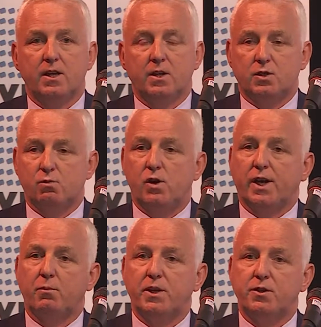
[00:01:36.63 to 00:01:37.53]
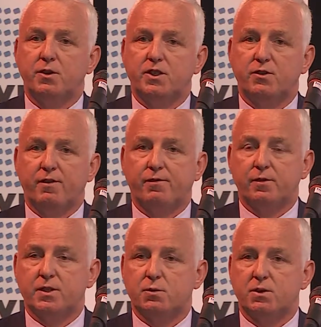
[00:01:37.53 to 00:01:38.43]
So what can we do to
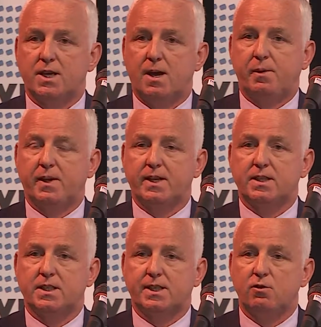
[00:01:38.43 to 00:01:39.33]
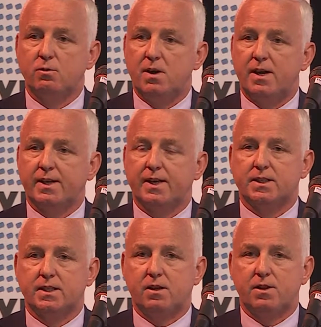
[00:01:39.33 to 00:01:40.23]
influence what's happening in steel markets
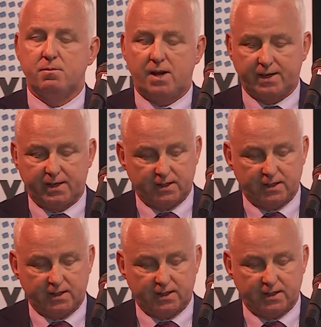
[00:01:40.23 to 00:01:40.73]
and other markets